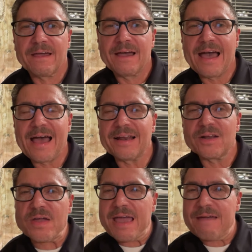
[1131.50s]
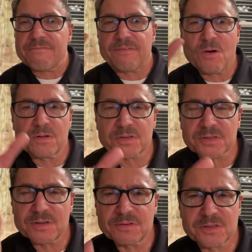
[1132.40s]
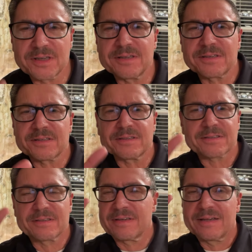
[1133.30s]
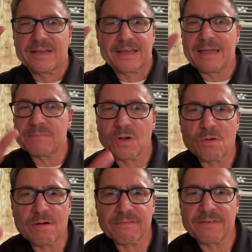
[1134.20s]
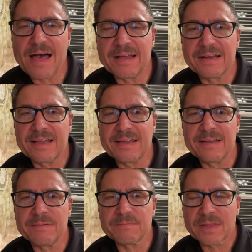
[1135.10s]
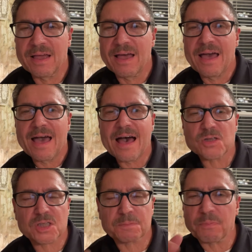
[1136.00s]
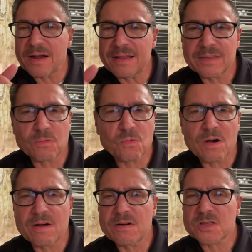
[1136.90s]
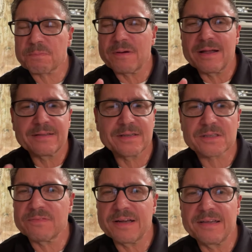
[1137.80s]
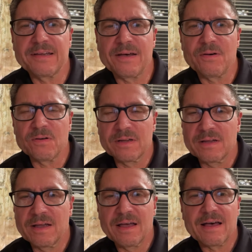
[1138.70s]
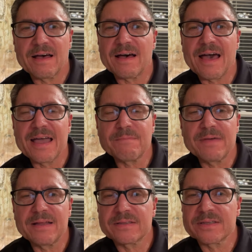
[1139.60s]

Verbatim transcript: Hallelujah. Keep focused on Jesus. Keep glorifying him. Uh, spread the word, spread this video. Uh, amen.